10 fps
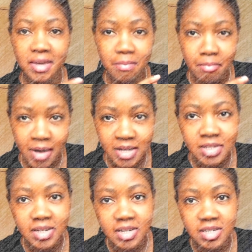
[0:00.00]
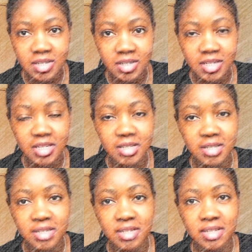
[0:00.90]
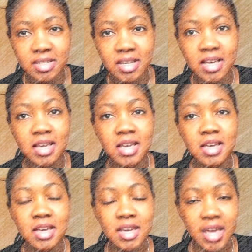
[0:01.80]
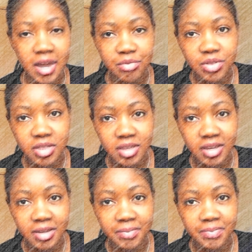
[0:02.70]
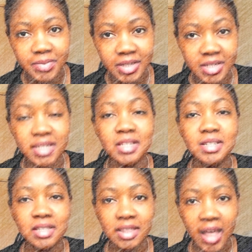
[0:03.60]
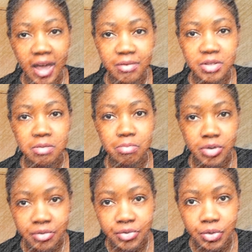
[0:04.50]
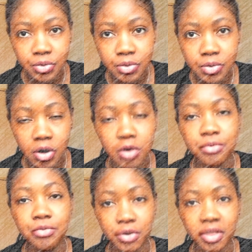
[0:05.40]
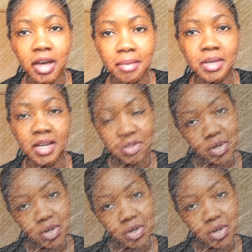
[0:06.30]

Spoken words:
Imagination is everything. It is life's preview of forthcoming